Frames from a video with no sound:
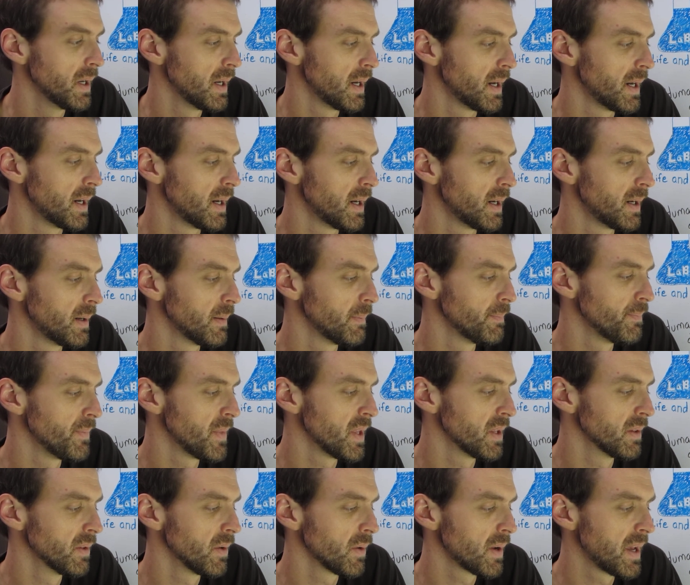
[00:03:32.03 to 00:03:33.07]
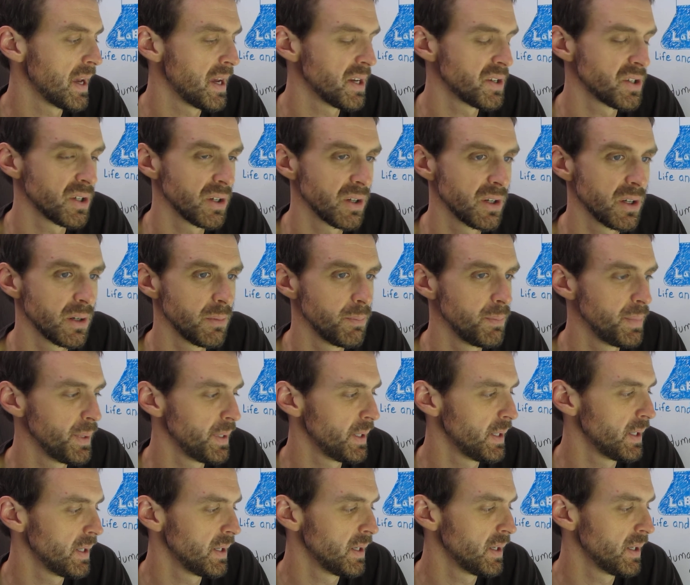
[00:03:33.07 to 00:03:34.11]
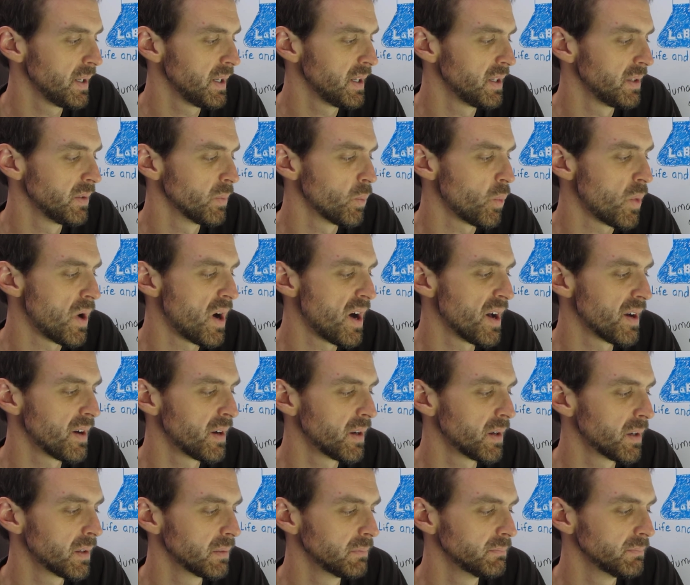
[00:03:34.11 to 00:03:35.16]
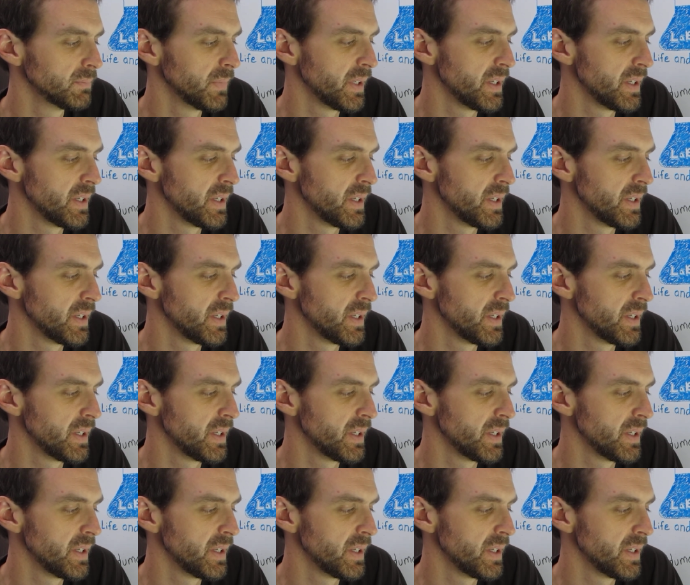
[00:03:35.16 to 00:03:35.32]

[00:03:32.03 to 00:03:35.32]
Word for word: Um, location could be in water,